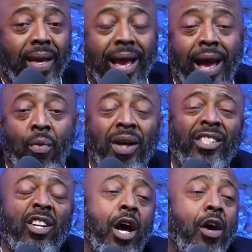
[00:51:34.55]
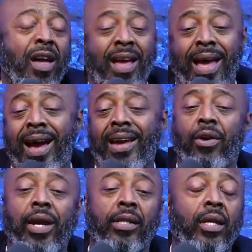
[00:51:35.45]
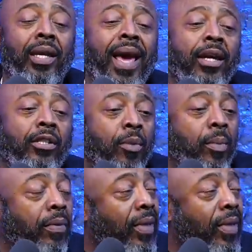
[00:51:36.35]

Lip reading: I wasn't hired as a cast member of